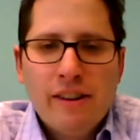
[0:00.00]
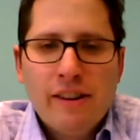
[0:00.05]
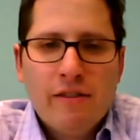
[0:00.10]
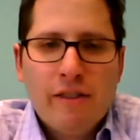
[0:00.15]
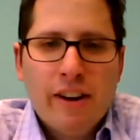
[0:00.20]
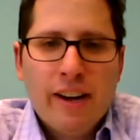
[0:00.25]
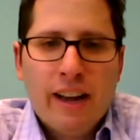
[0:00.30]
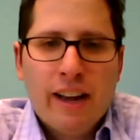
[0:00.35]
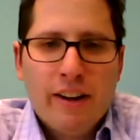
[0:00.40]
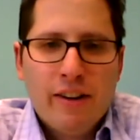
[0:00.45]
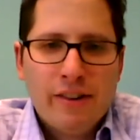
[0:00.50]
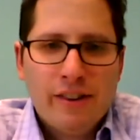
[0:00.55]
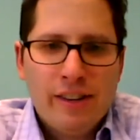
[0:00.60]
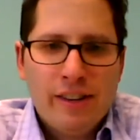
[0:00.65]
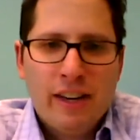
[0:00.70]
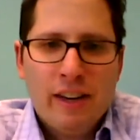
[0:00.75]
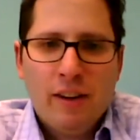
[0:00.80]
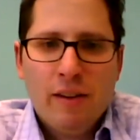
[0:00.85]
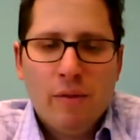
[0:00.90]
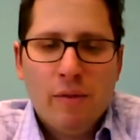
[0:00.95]
And right now, you're
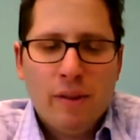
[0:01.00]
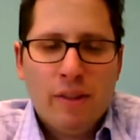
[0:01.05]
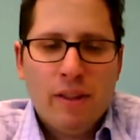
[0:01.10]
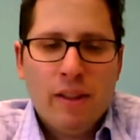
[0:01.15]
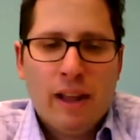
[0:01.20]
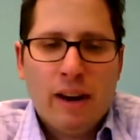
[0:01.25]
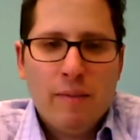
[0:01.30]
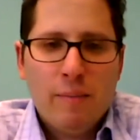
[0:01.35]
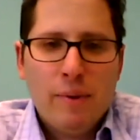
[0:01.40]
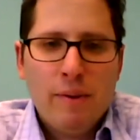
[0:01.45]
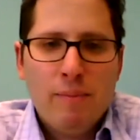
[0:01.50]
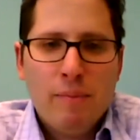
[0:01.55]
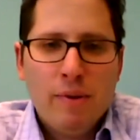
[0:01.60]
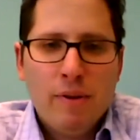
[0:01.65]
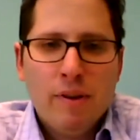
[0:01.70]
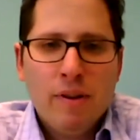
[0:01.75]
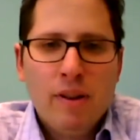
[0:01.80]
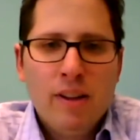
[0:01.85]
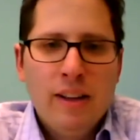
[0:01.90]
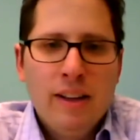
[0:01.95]
seeing with a lot of
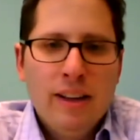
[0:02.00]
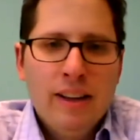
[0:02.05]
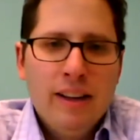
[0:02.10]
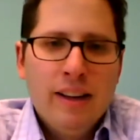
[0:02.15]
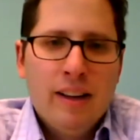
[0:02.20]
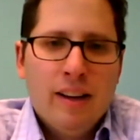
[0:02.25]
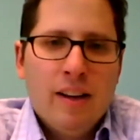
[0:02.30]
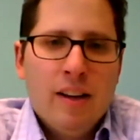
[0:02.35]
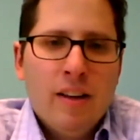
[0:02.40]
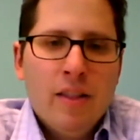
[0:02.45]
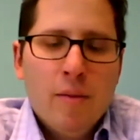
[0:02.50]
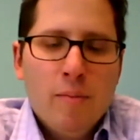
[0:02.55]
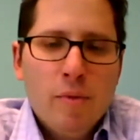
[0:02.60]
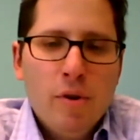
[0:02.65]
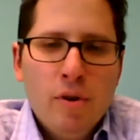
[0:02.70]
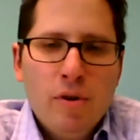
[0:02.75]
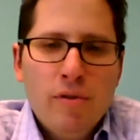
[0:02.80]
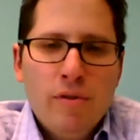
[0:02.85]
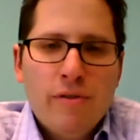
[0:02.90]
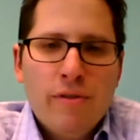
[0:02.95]
people on the
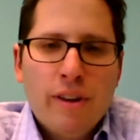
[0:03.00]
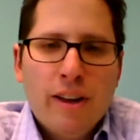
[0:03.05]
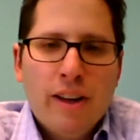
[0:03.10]
move,